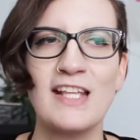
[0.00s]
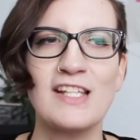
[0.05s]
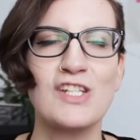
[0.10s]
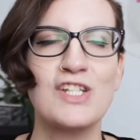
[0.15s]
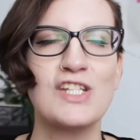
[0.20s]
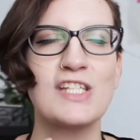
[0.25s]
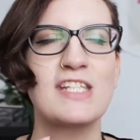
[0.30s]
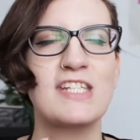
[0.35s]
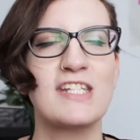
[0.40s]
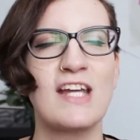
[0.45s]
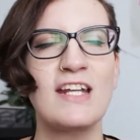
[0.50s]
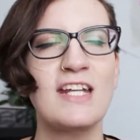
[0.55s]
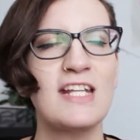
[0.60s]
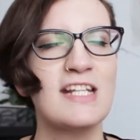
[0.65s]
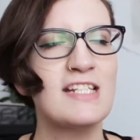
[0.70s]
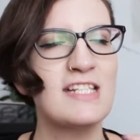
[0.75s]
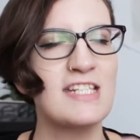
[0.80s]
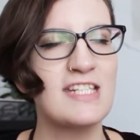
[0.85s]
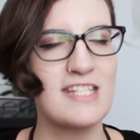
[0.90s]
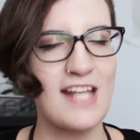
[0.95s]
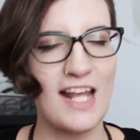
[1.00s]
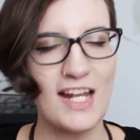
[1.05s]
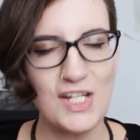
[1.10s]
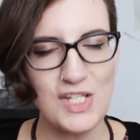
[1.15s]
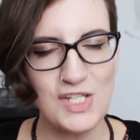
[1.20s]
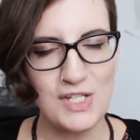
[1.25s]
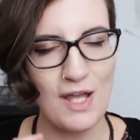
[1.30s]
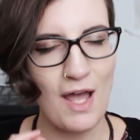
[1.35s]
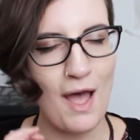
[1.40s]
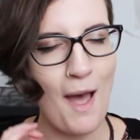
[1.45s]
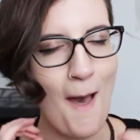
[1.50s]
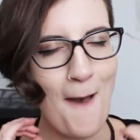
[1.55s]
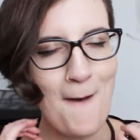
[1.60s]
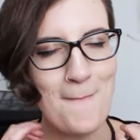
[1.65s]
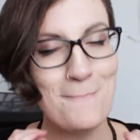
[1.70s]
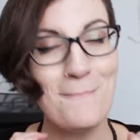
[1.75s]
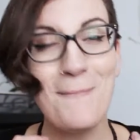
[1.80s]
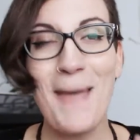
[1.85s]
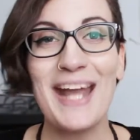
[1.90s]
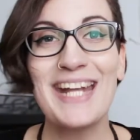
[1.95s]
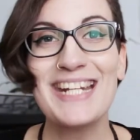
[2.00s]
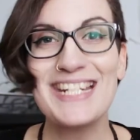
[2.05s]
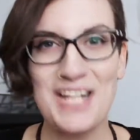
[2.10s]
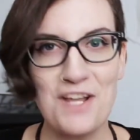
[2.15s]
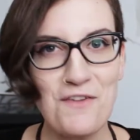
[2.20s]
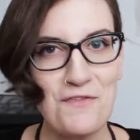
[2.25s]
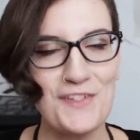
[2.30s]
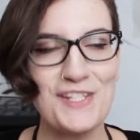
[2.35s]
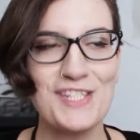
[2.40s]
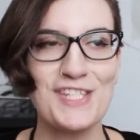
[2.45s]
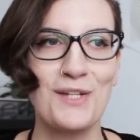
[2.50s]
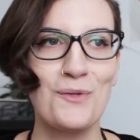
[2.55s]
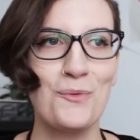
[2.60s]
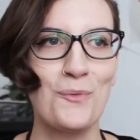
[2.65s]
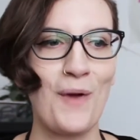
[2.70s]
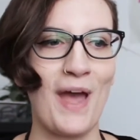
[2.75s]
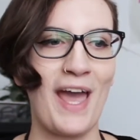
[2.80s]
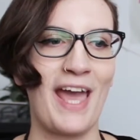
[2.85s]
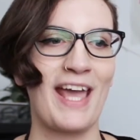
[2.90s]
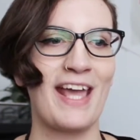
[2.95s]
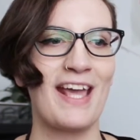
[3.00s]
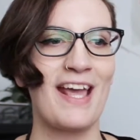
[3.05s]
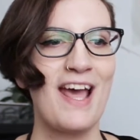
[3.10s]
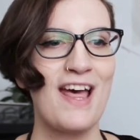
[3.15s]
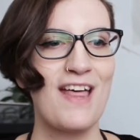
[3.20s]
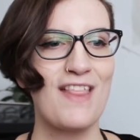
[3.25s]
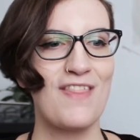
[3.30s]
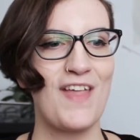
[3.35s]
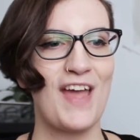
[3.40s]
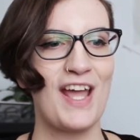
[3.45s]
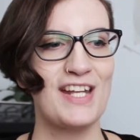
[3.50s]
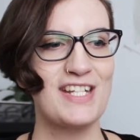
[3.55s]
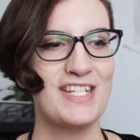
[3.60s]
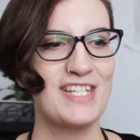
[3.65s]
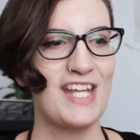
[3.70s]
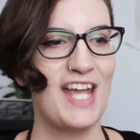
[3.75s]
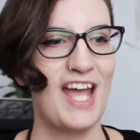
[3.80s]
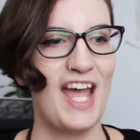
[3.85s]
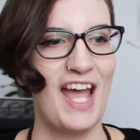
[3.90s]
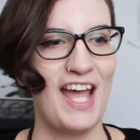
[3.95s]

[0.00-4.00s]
It's just done in such a magnificent way that